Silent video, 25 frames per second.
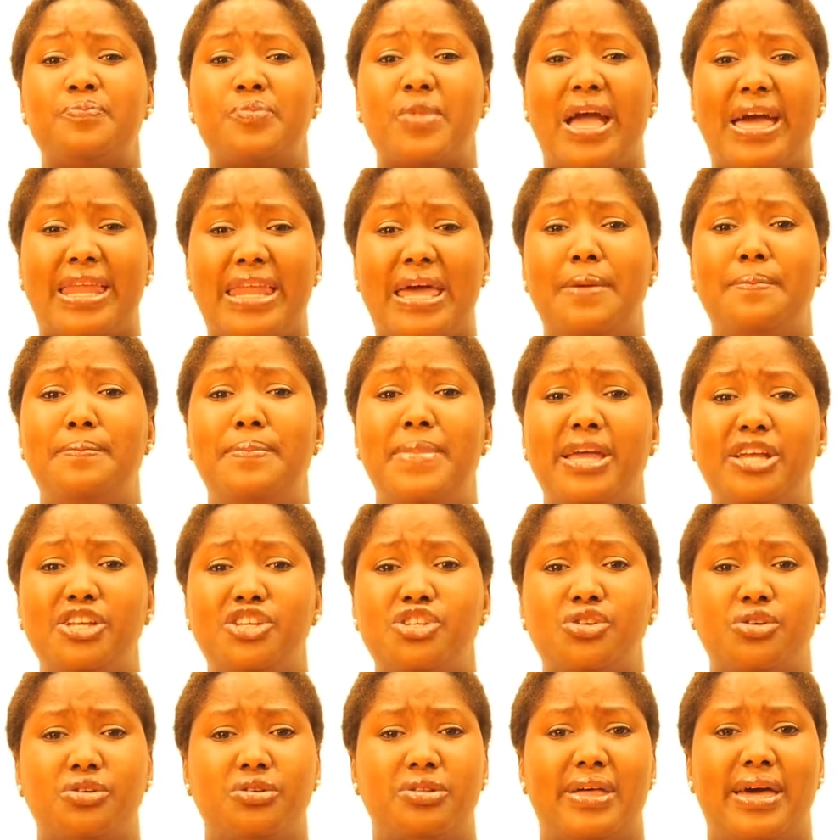And I make
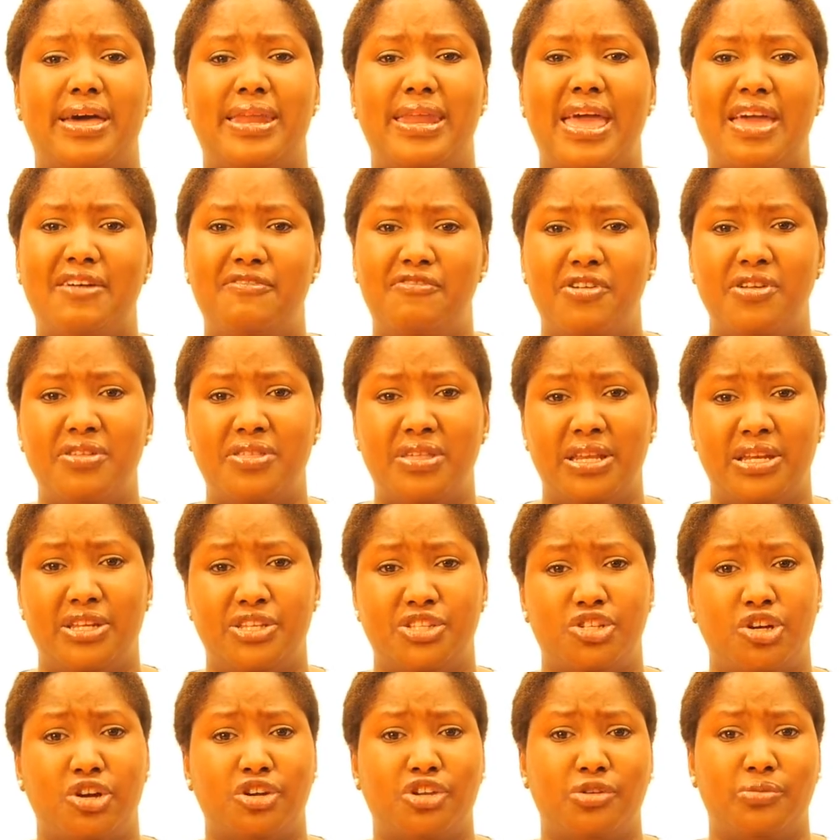sure that everything
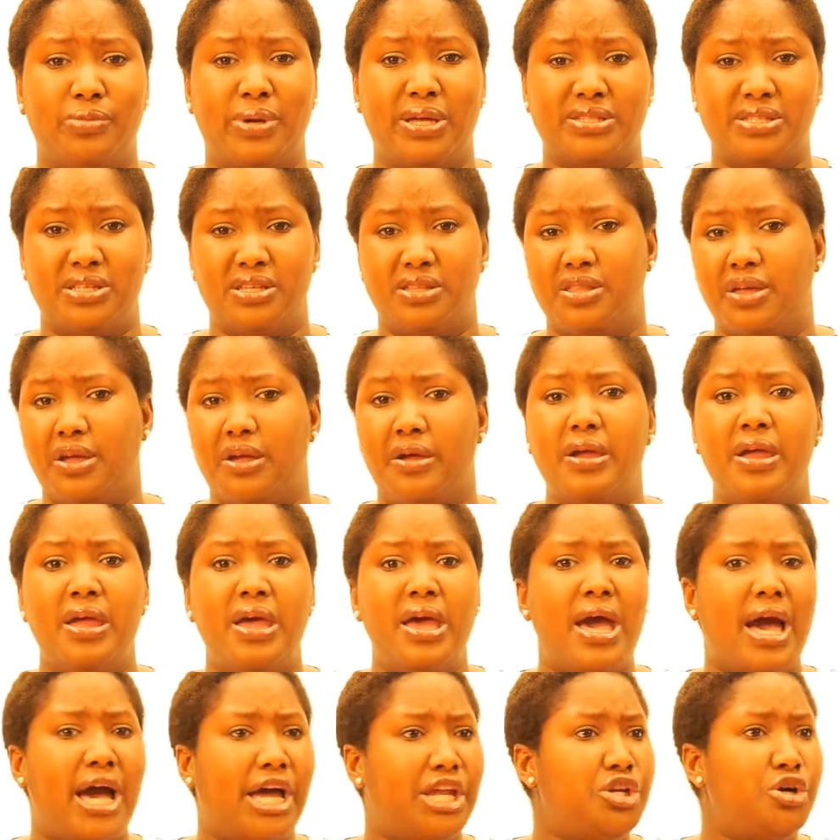is documented there.
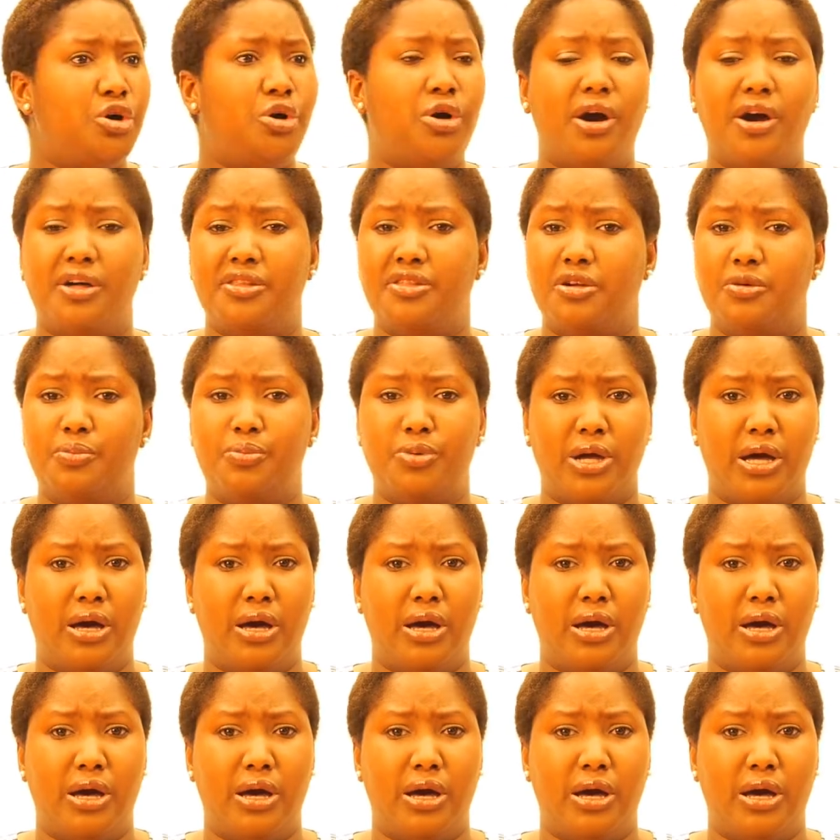I know other